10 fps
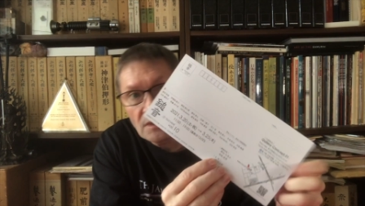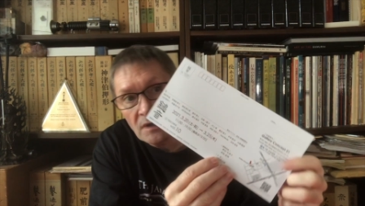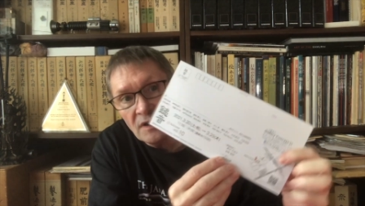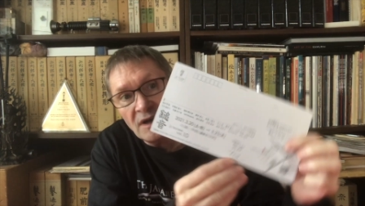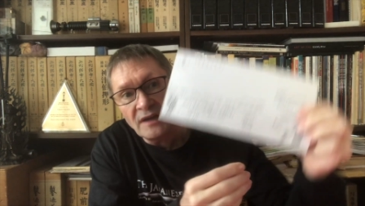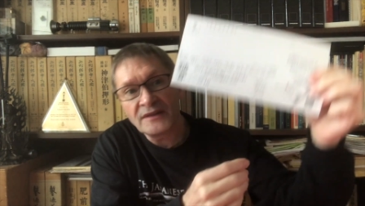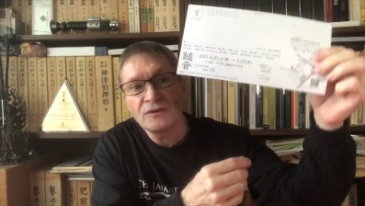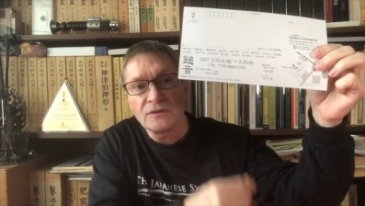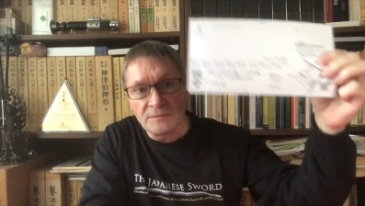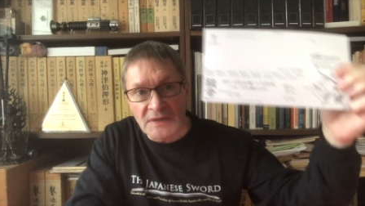I
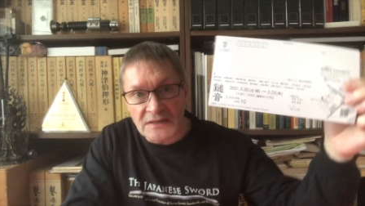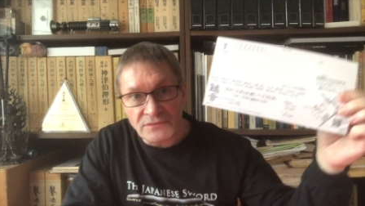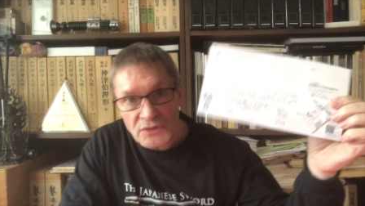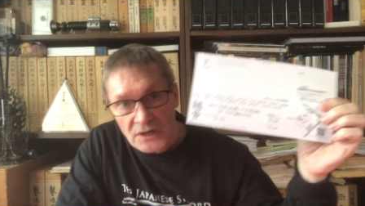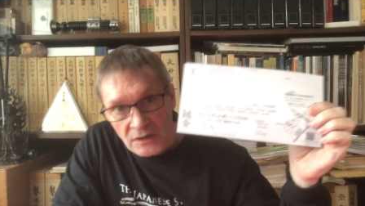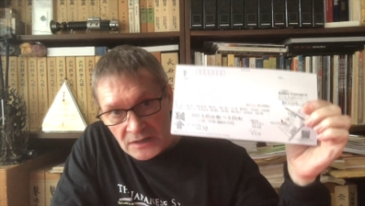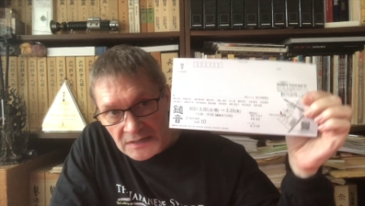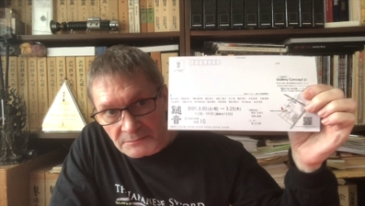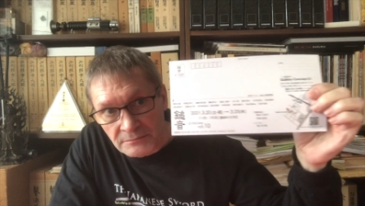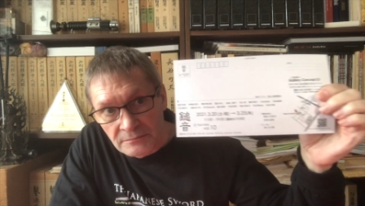know that many of you can't
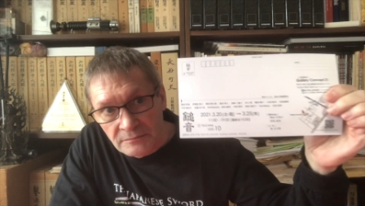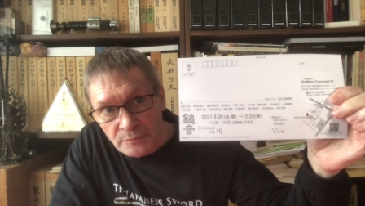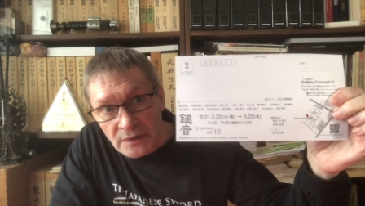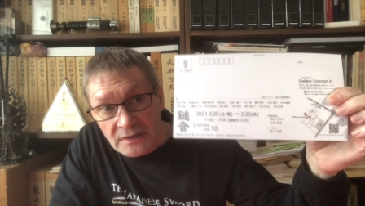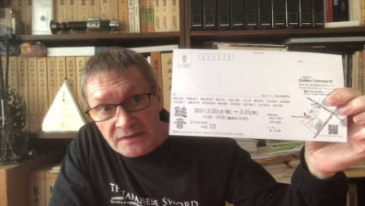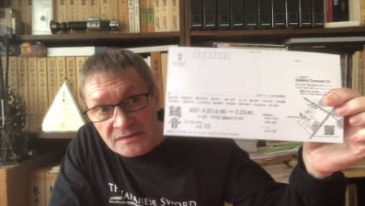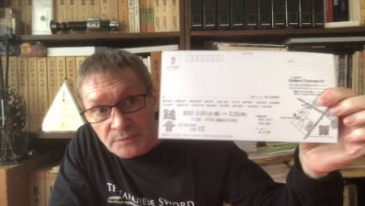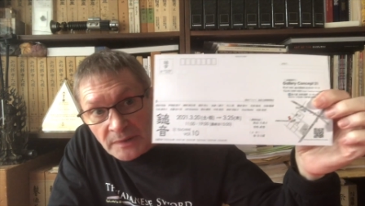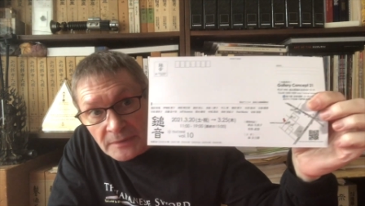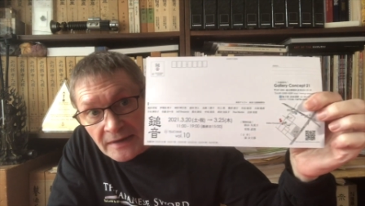come, but there's some
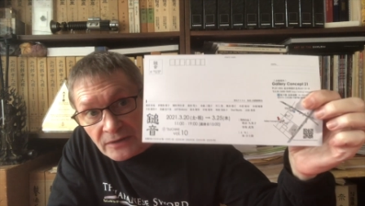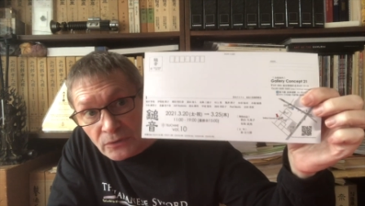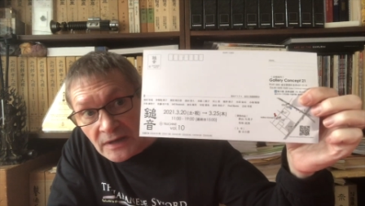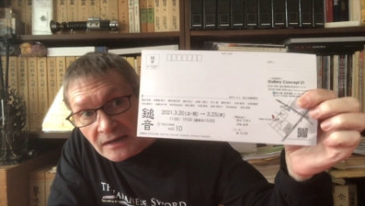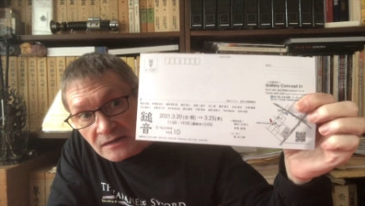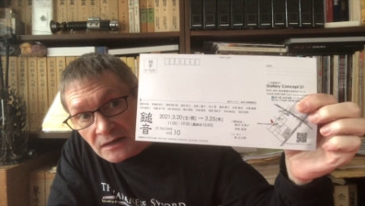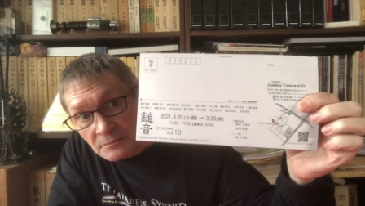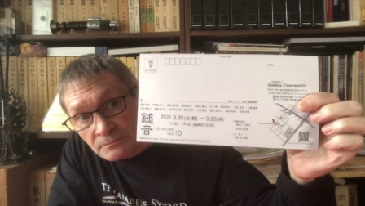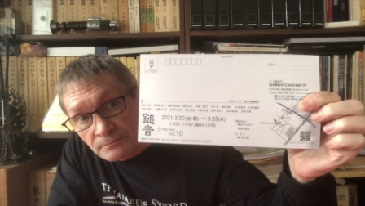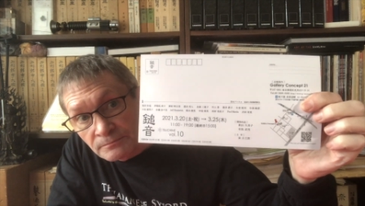people out there who can come,